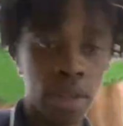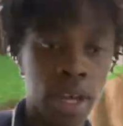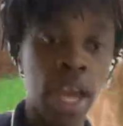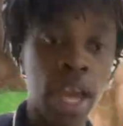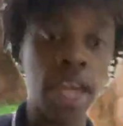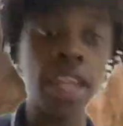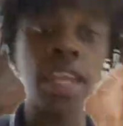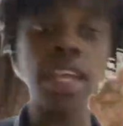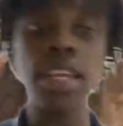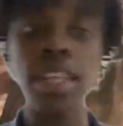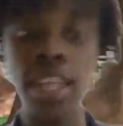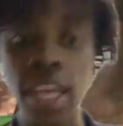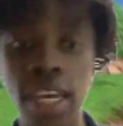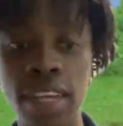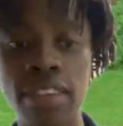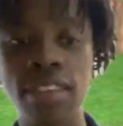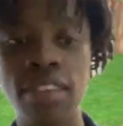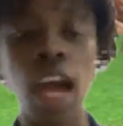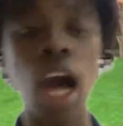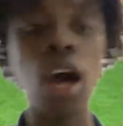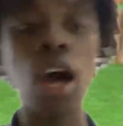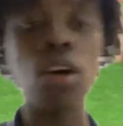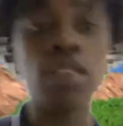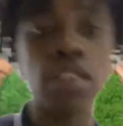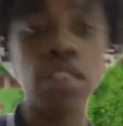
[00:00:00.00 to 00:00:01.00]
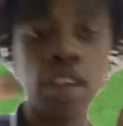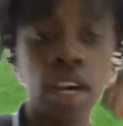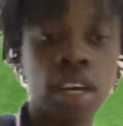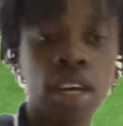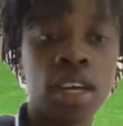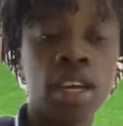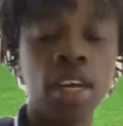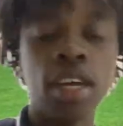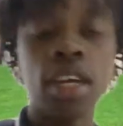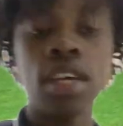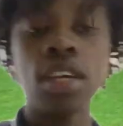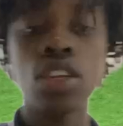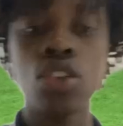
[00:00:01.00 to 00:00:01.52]
And then there's counter.
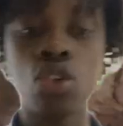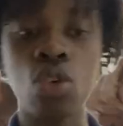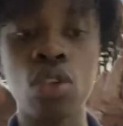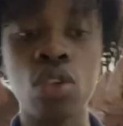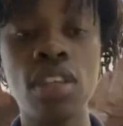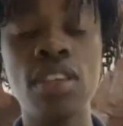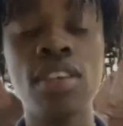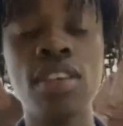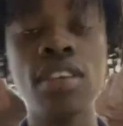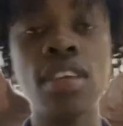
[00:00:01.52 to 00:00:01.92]
So this is